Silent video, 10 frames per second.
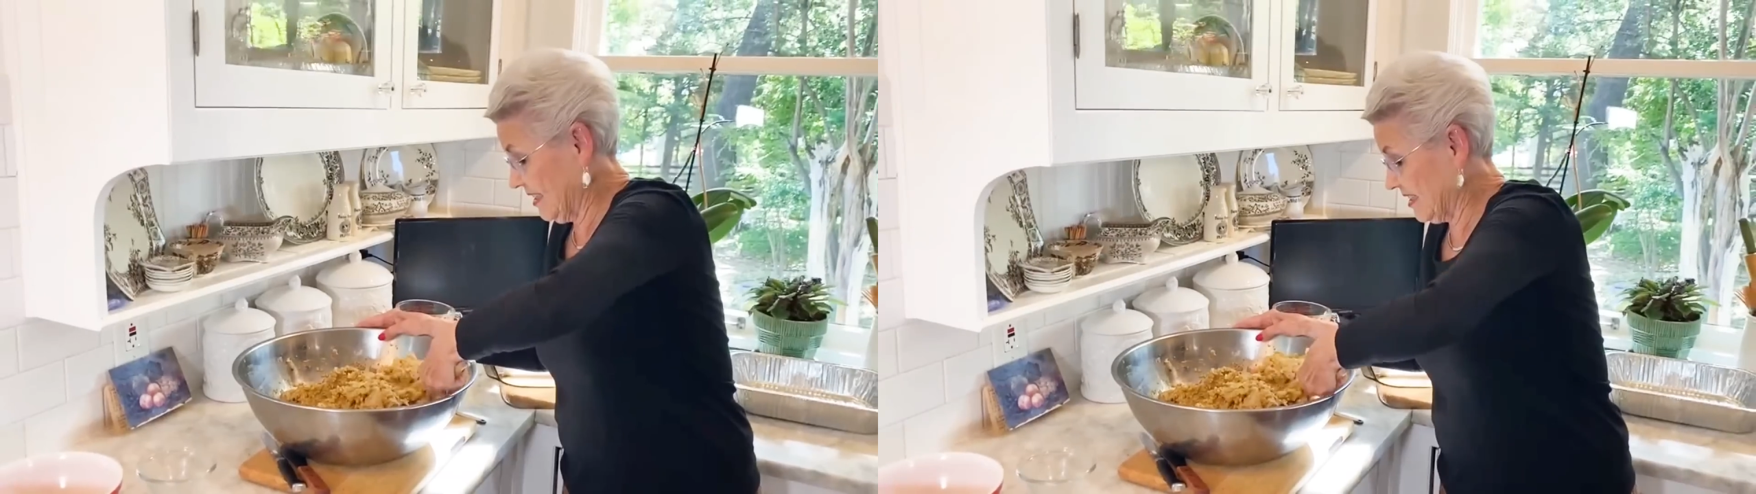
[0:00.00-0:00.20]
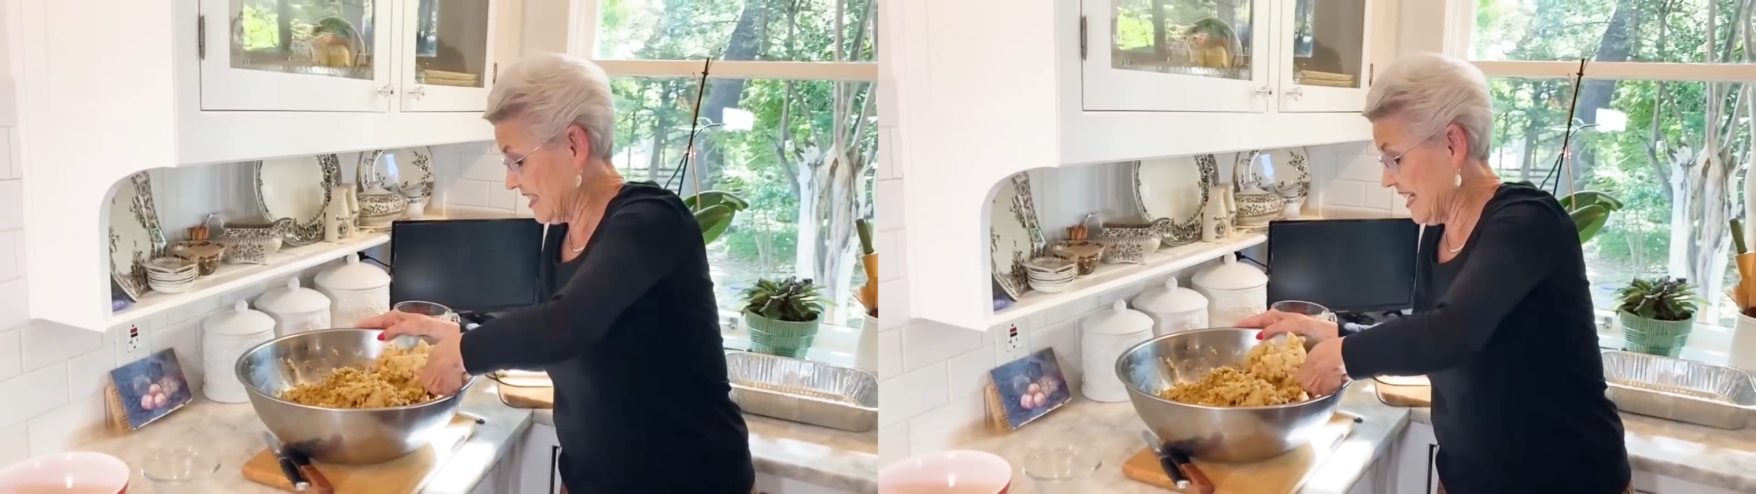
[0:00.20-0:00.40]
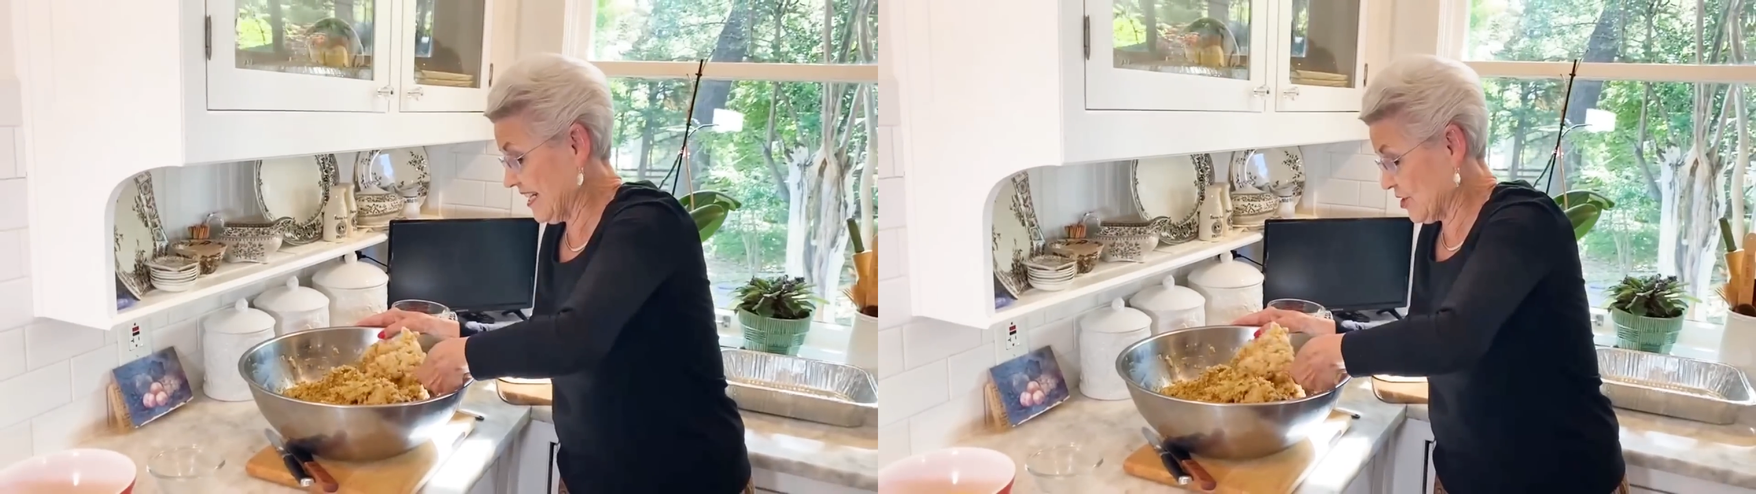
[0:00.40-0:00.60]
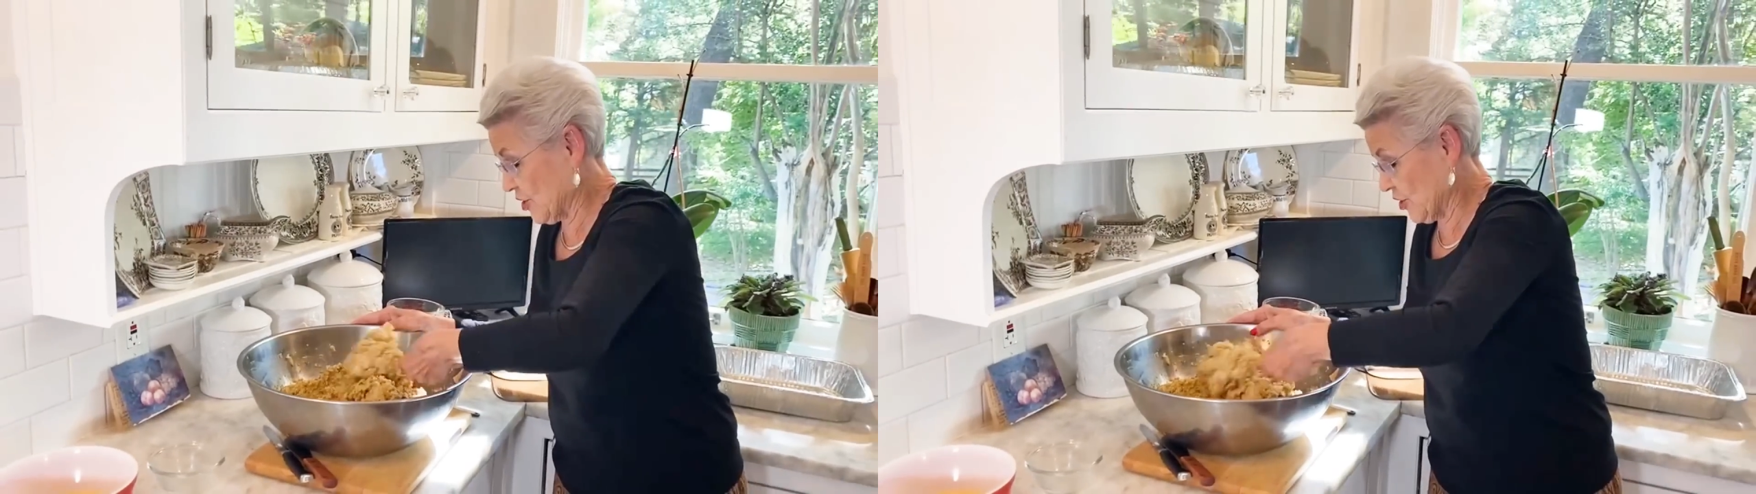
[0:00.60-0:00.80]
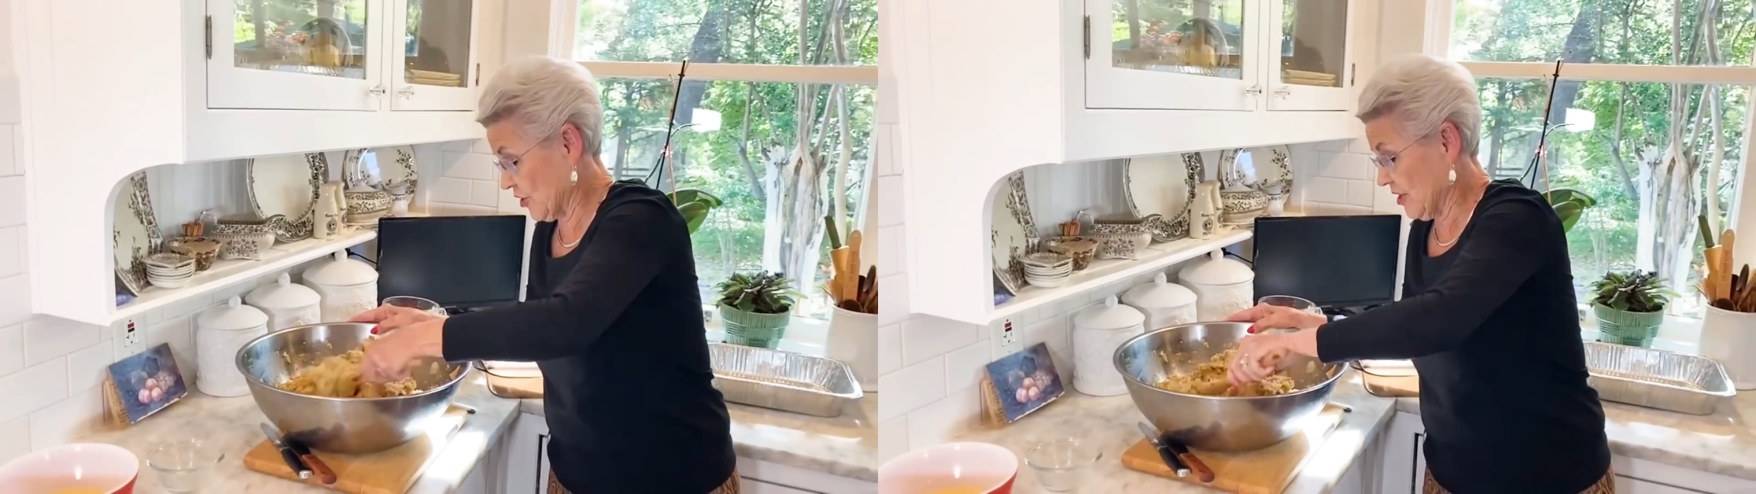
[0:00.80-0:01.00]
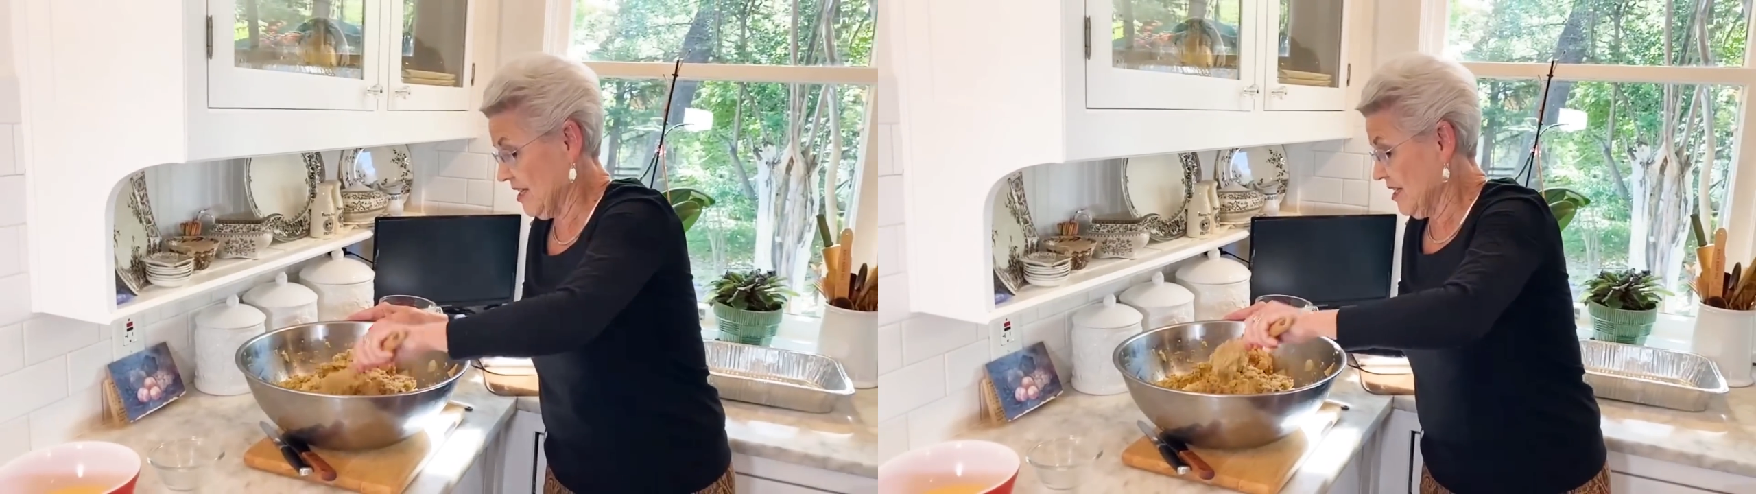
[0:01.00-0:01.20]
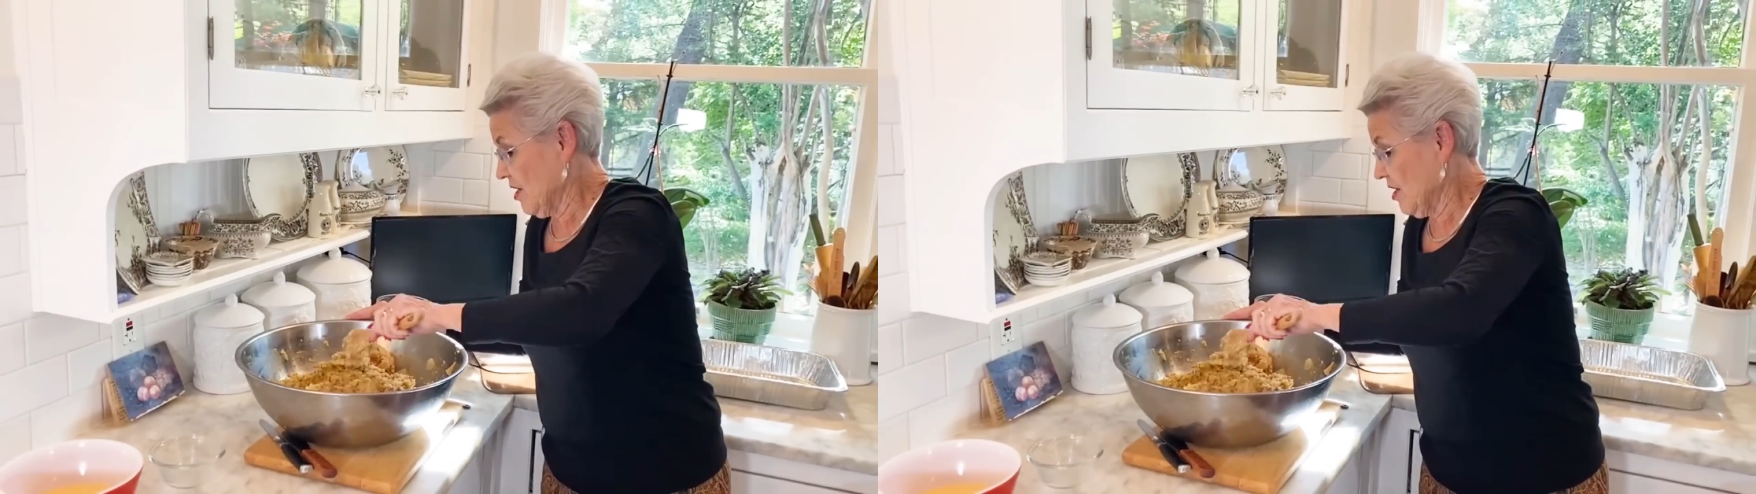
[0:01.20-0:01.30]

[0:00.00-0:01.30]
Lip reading: little texture